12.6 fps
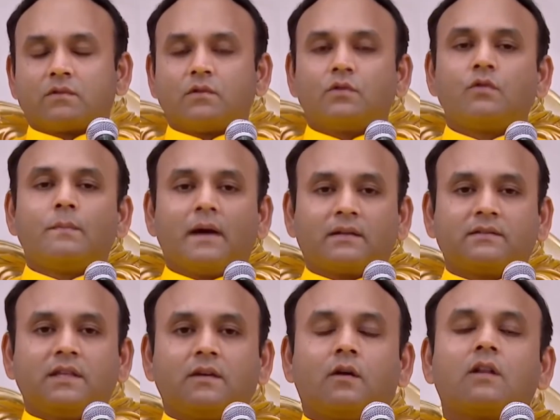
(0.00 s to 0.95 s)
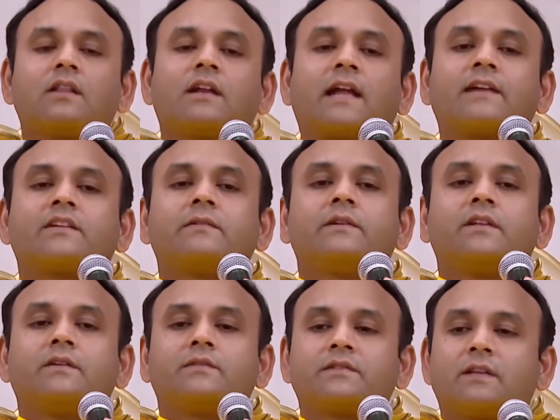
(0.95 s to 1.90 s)
So you do bhakti, all that
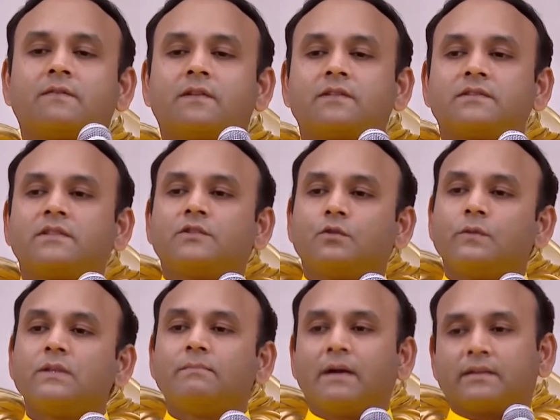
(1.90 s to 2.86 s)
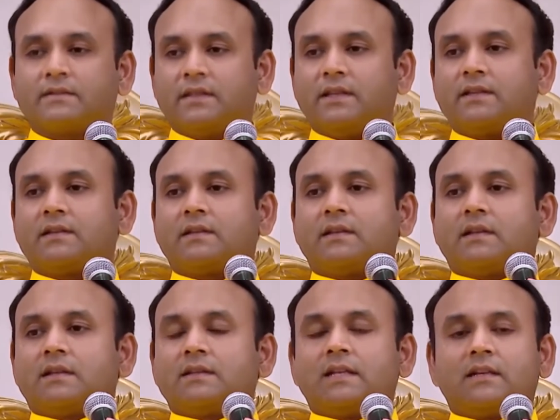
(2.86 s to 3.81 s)
activity of selflessness, do with bhakti.
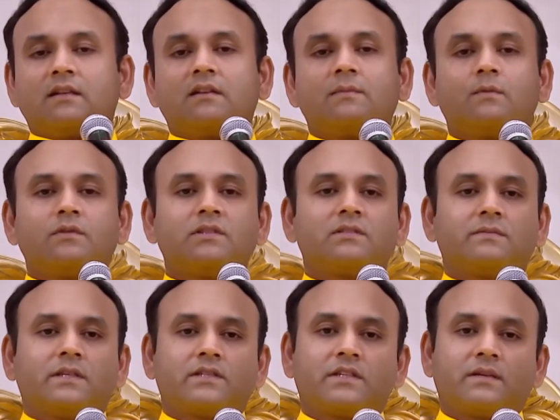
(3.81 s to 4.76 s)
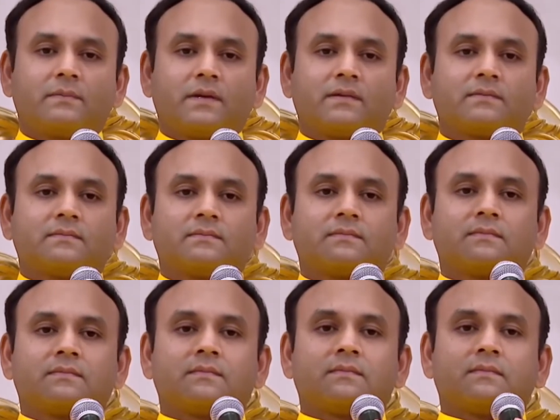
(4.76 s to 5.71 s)
That will remove this vikshepa
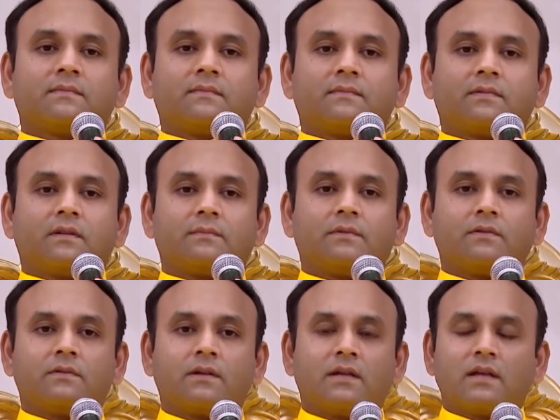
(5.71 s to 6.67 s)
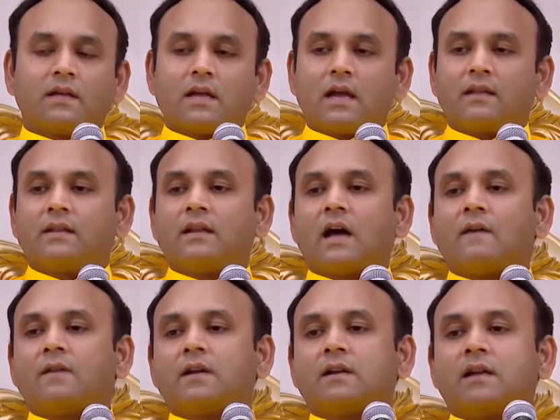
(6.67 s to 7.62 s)
from you. And then
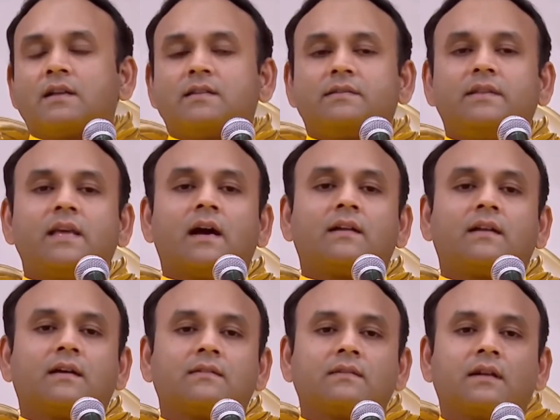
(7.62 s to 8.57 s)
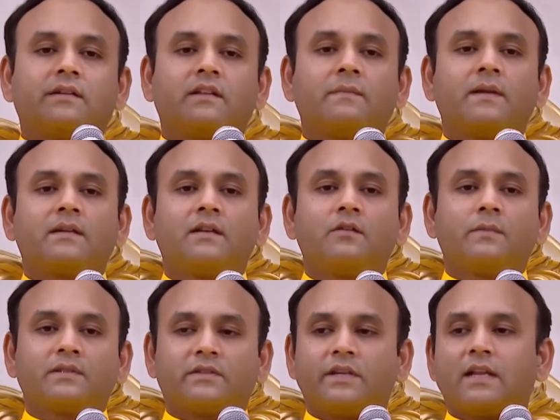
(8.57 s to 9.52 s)
avarana is jnana. Ultimately
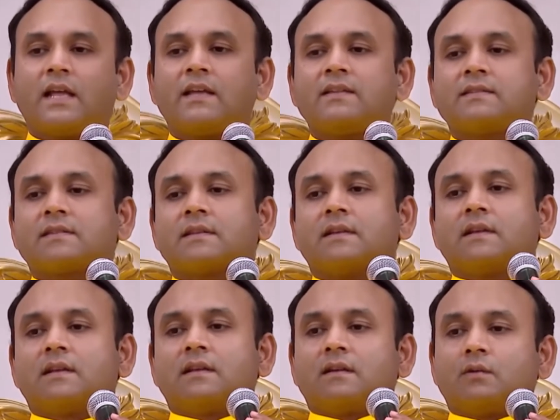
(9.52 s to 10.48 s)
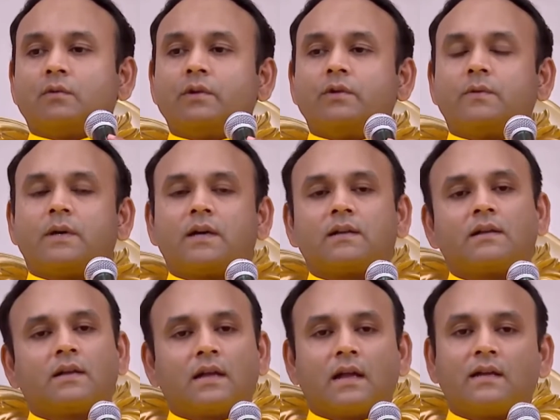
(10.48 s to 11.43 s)
you must realize who you
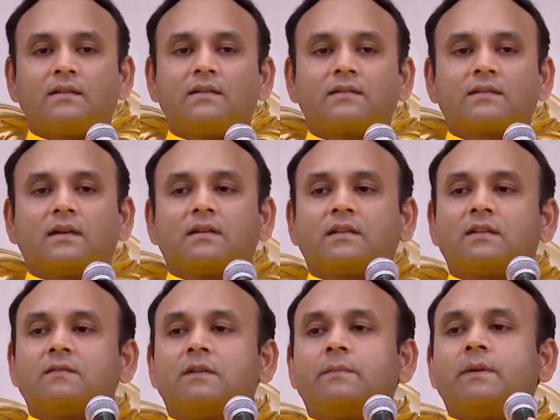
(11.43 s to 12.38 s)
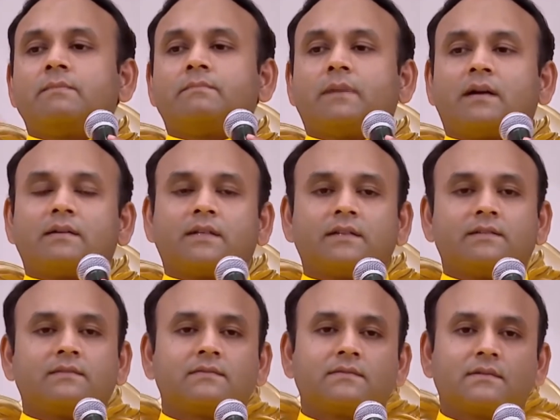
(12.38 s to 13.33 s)
are, and this curtain will be
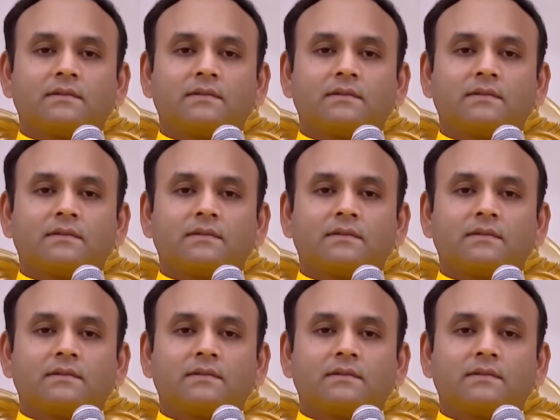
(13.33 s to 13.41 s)
parted